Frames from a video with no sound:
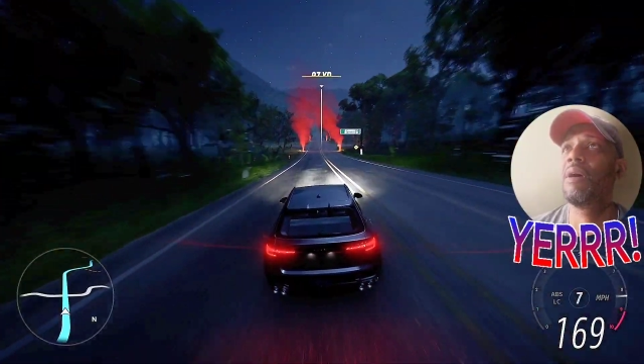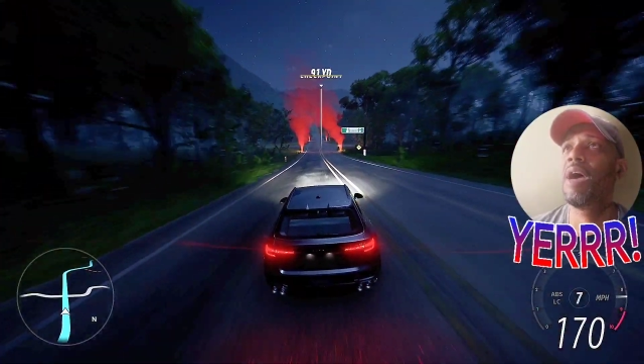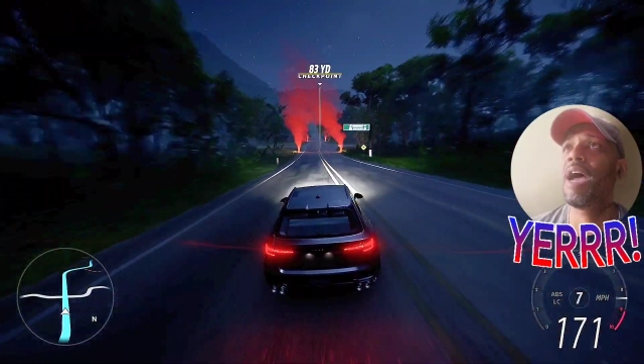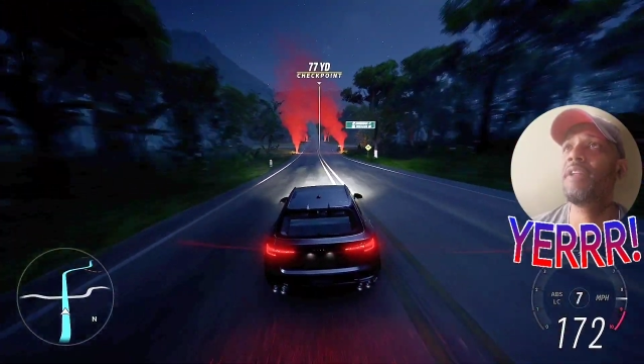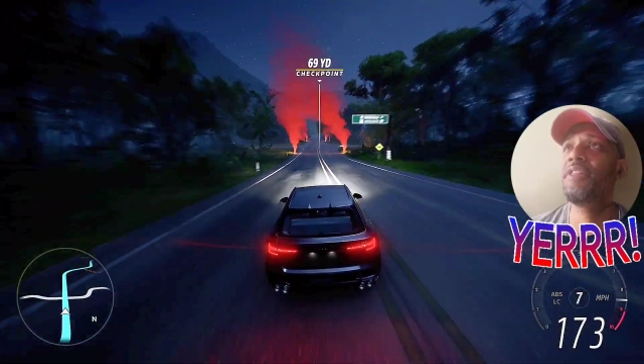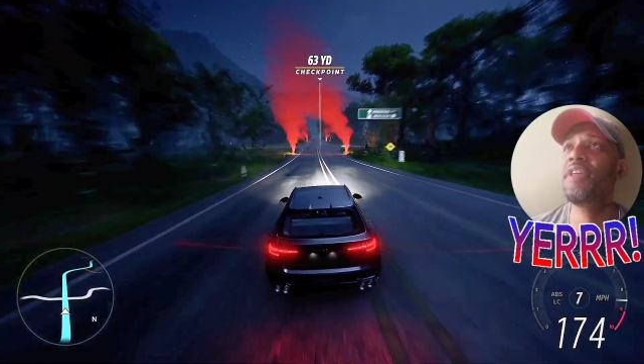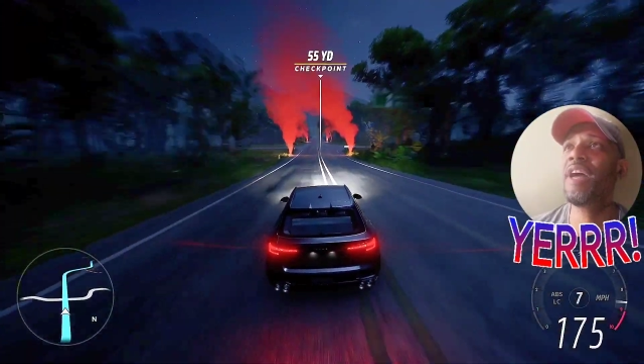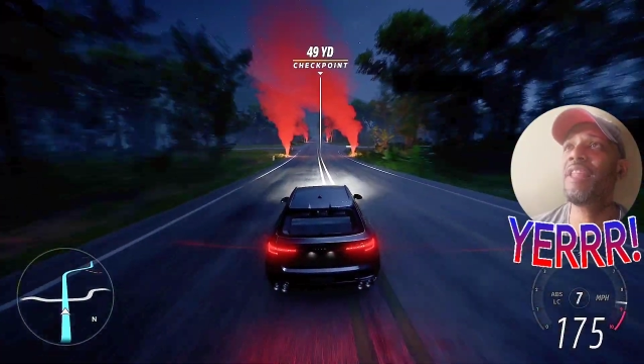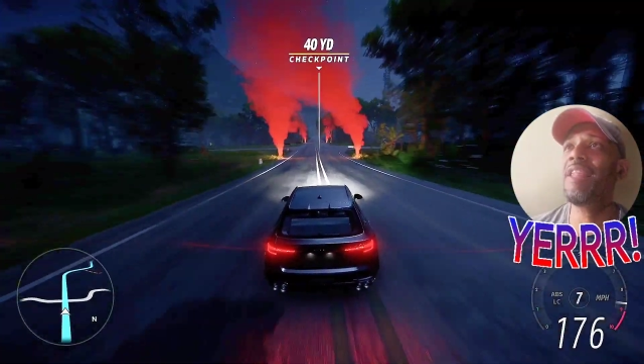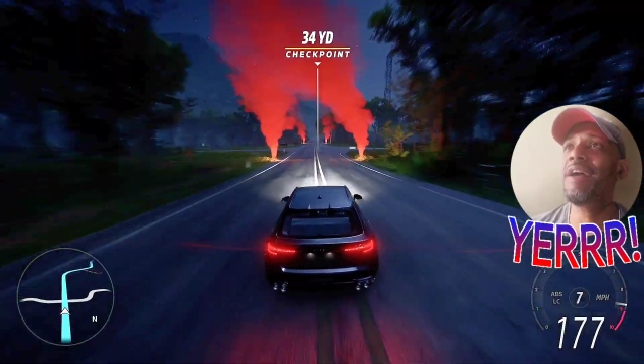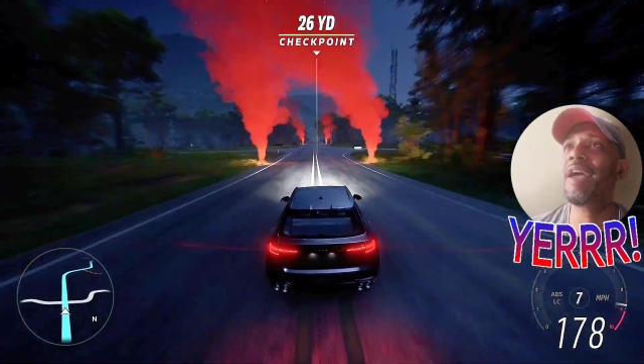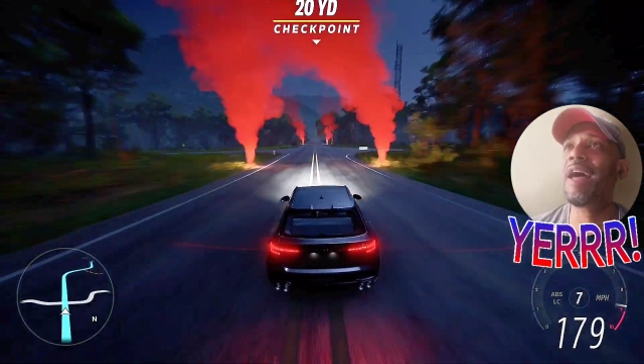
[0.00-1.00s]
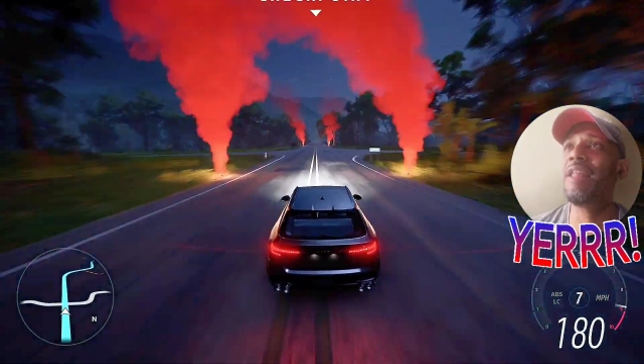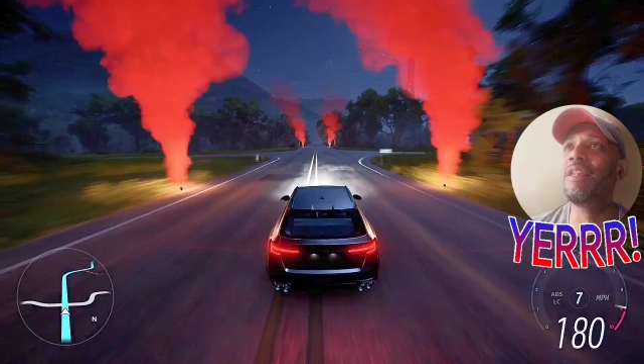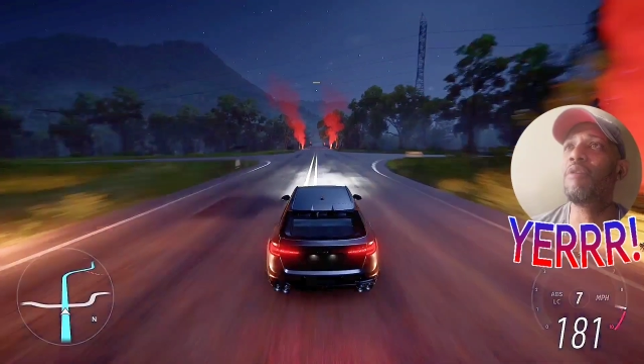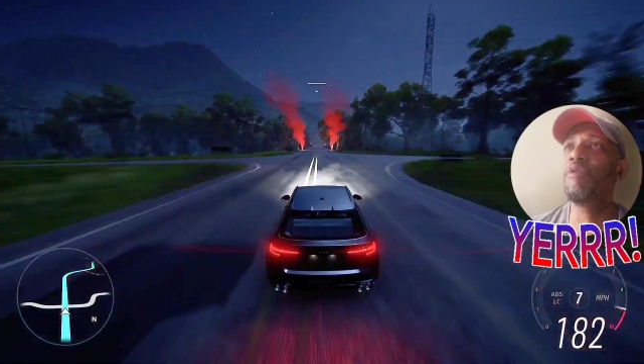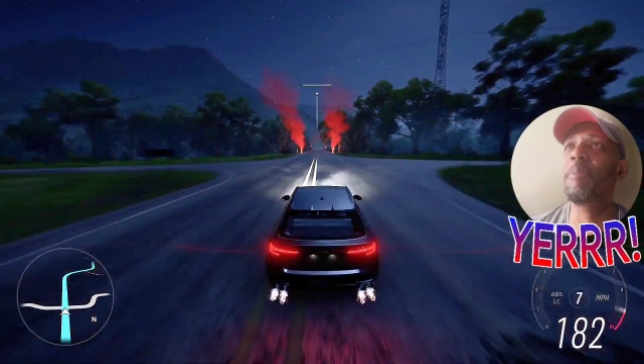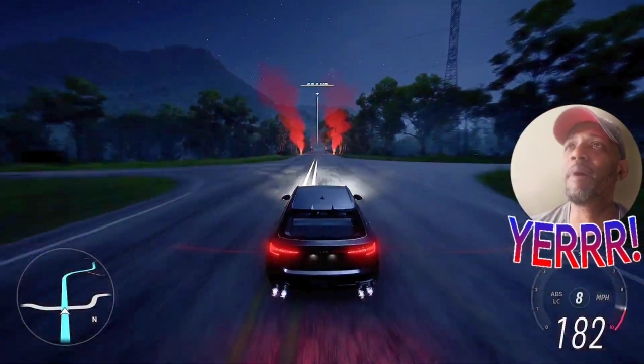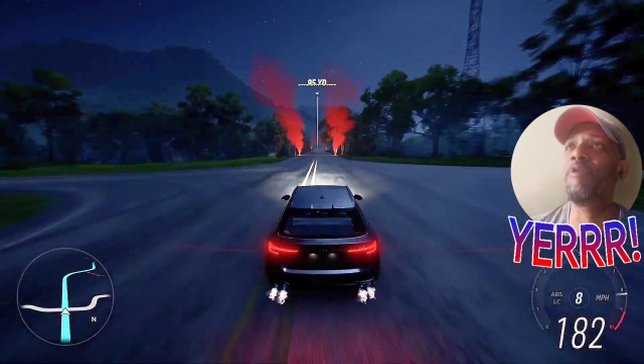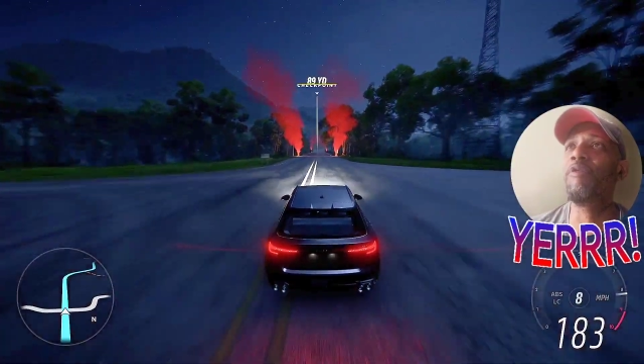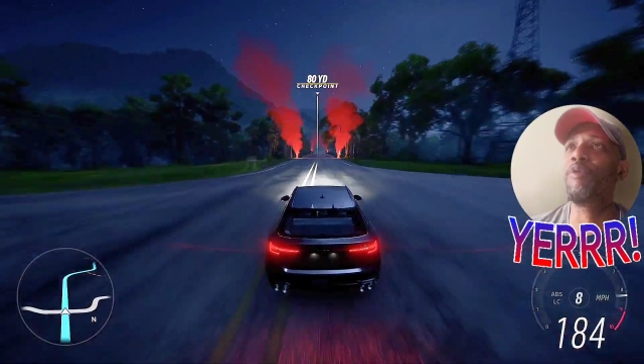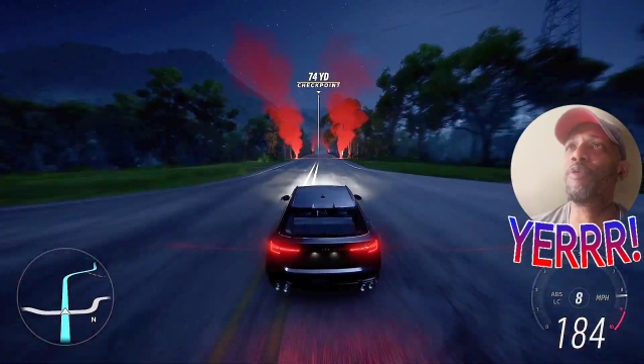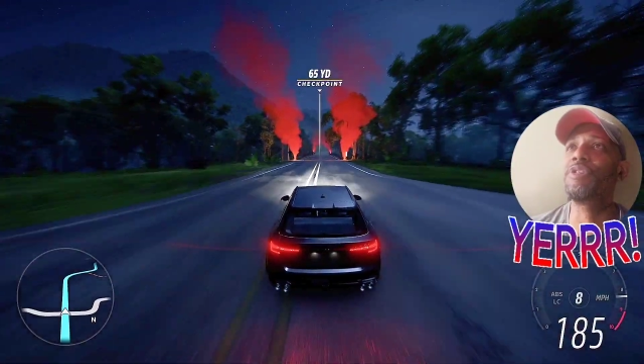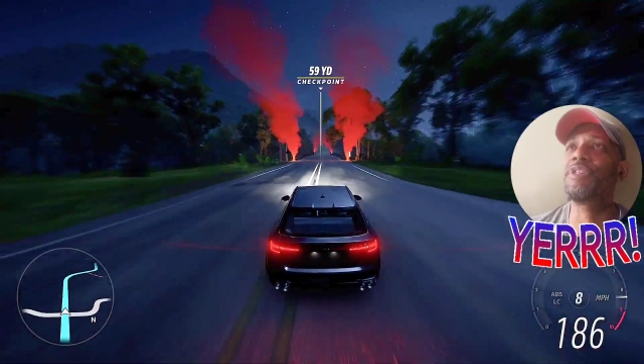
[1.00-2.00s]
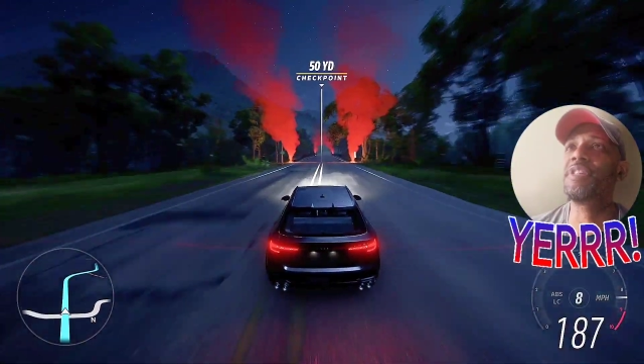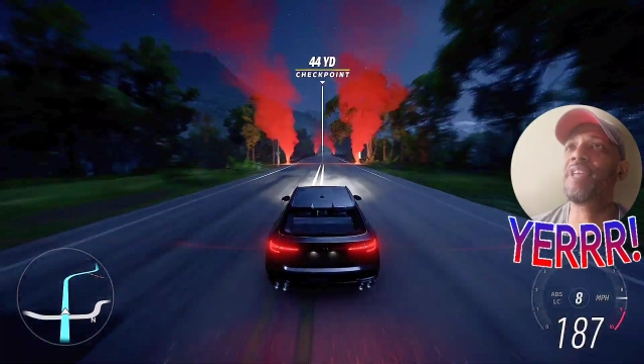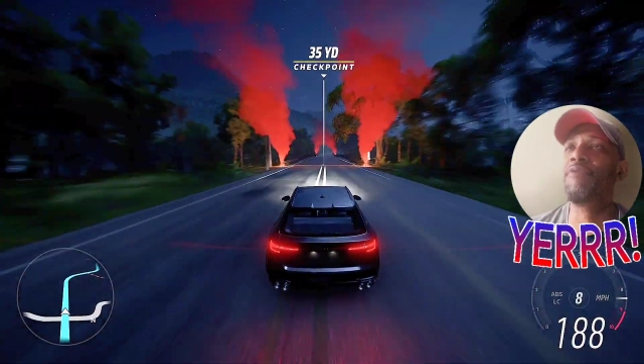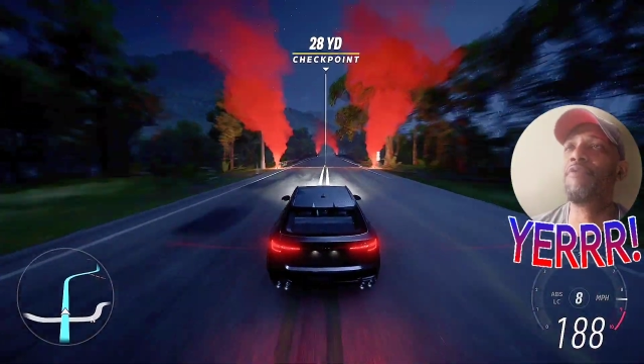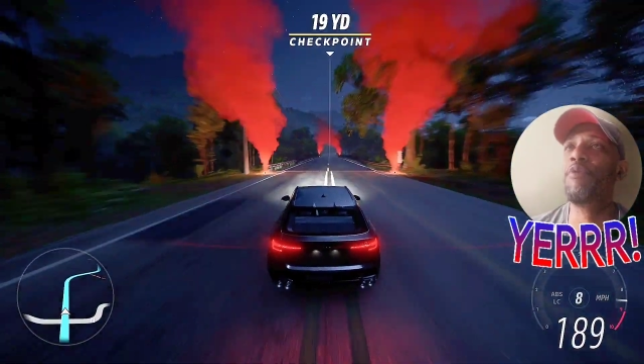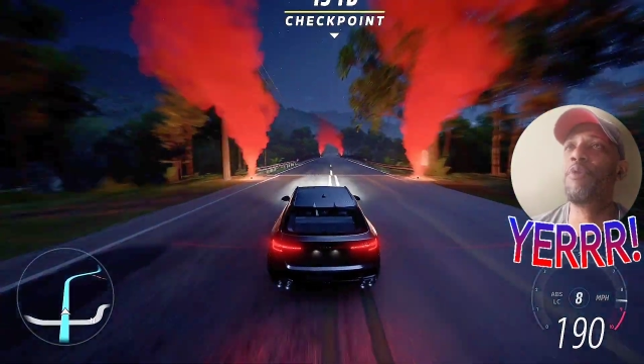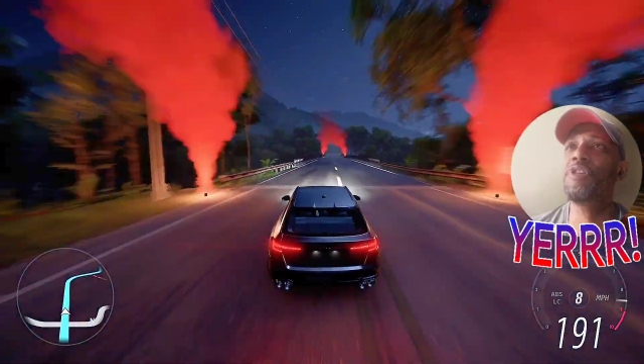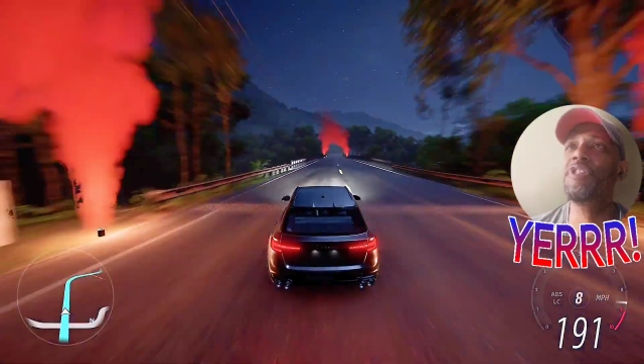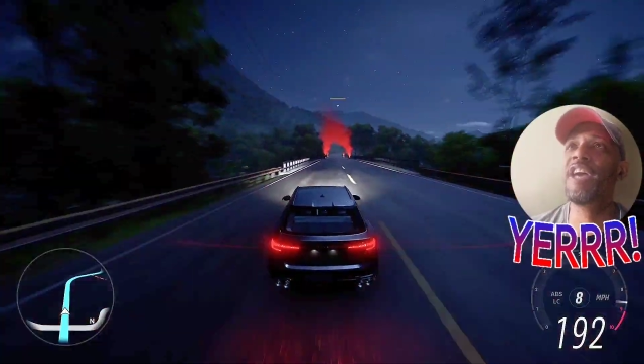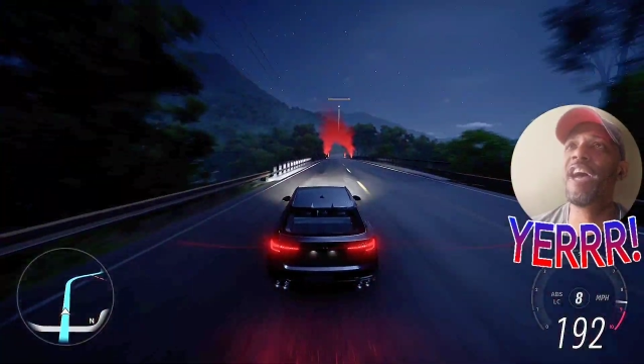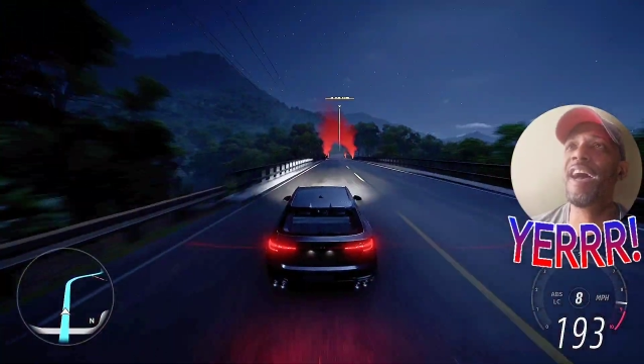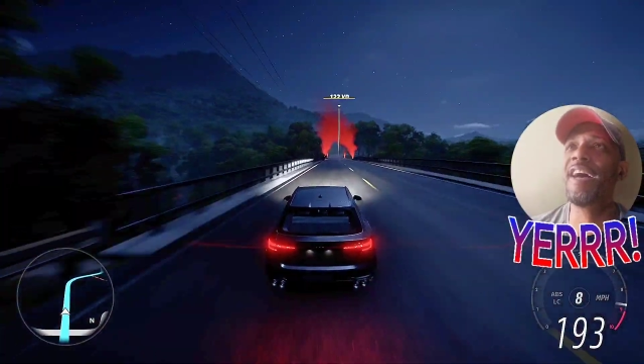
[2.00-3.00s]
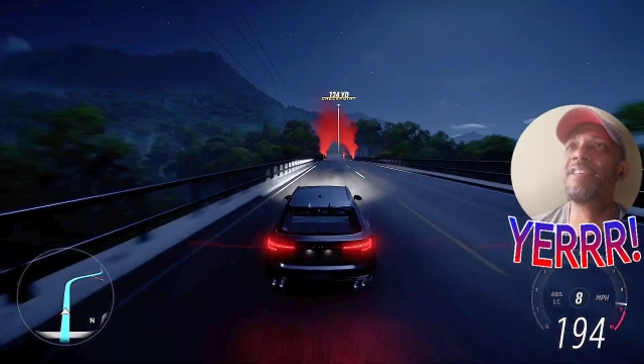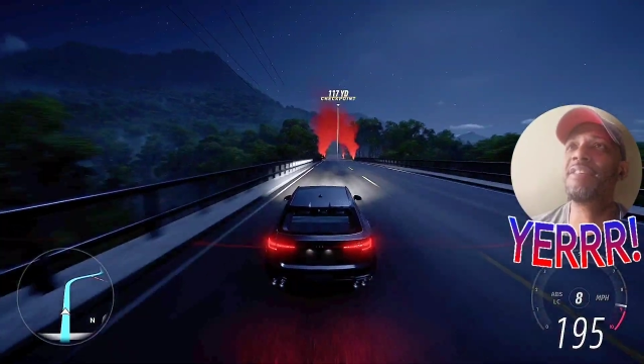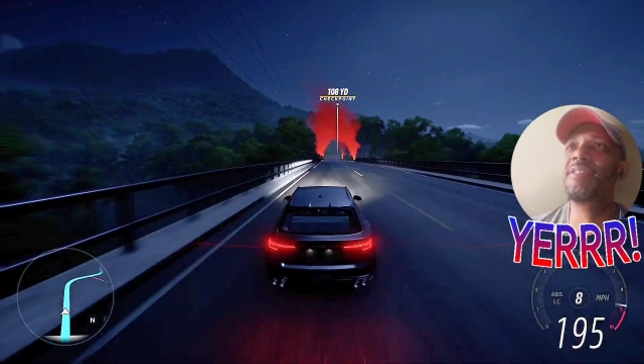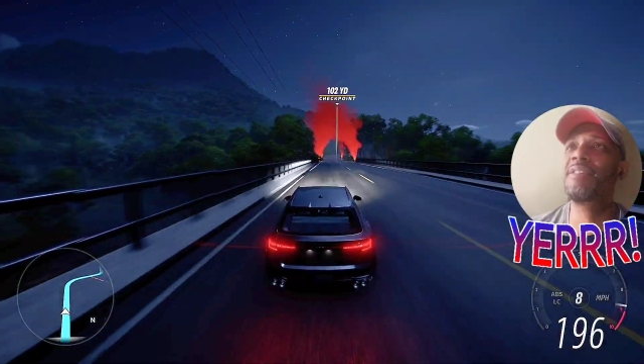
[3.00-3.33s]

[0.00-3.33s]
And the thing I love about Forza is that Forza has,